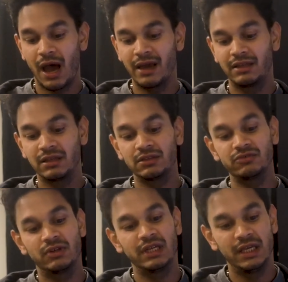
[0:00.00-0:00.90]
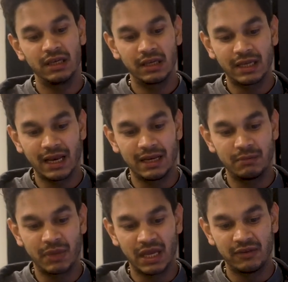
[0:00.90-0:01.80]
I didn't really get
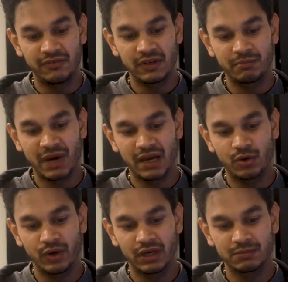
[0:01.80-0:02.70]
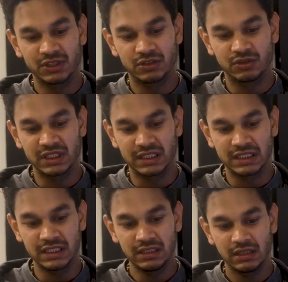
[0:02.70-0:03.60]
any benefit by going up to
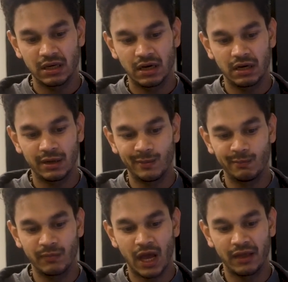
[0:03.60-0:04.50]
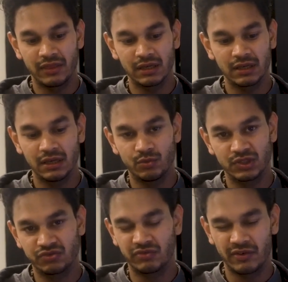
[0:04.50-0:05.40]
260. Um, I think it
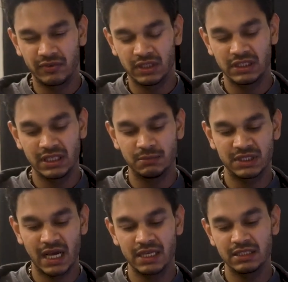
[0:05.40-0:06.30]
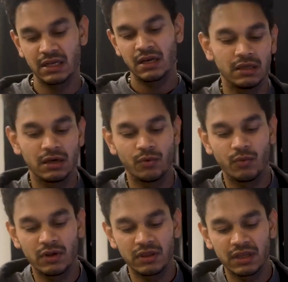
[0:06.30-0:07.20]
was roughly the same size.
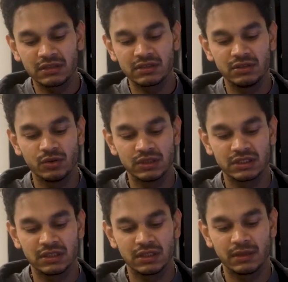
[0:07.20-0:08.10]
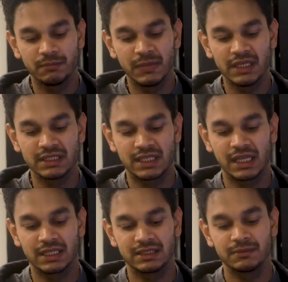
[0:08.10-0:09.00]
One thing to note um, is
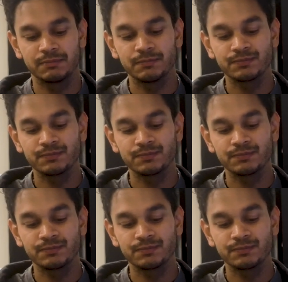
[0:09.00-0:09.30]
that